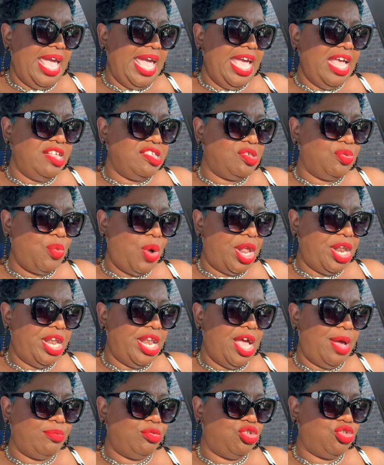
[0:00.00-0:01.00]
it's one of
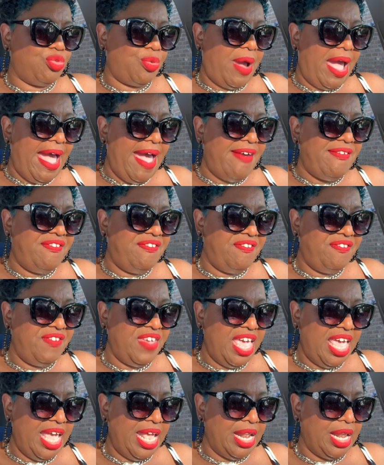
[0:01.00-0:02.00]
them dry
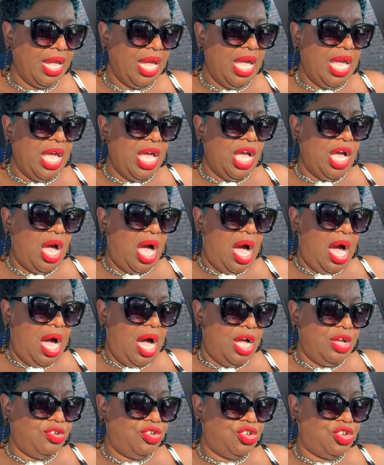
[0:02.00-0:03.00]
fit
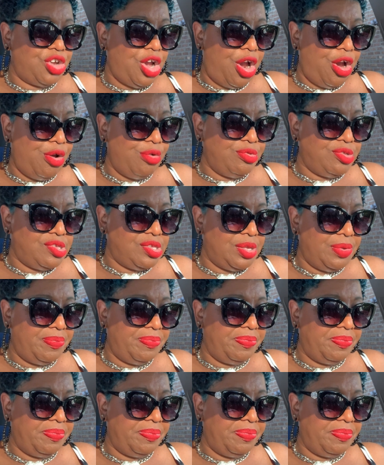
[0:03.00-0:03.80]
uh, shirts.